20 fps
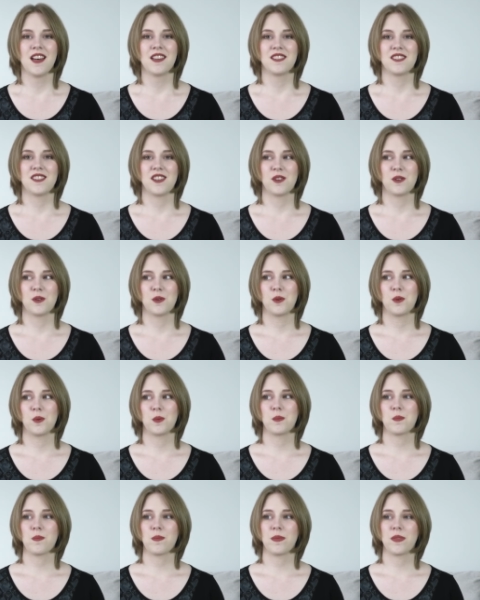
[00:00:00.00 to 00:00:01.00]

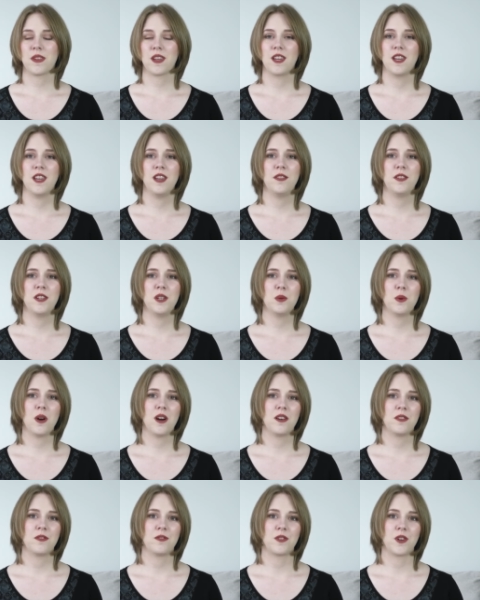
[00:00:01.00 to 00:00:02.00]
So, if you
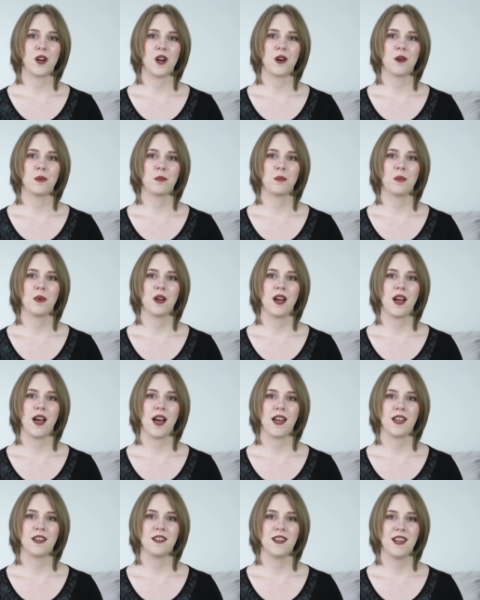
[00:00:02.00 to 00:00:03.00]
are from
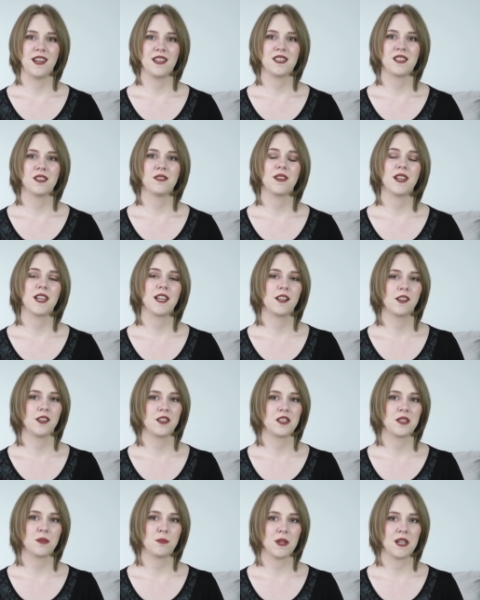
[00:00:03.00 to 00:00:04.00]
a native
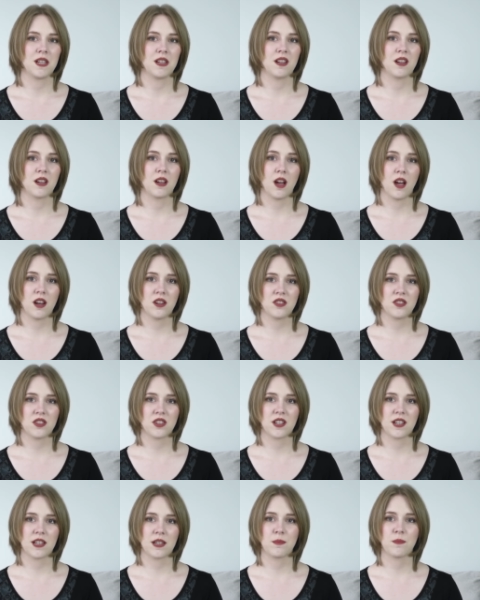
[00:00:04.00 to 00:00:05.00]
English speaking
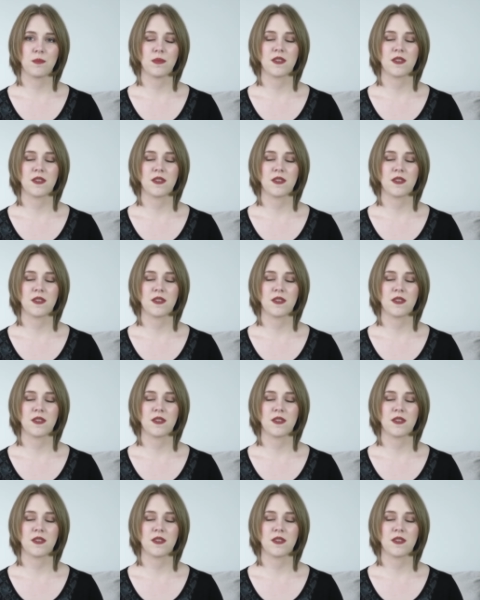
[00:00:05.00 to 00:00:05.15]
country,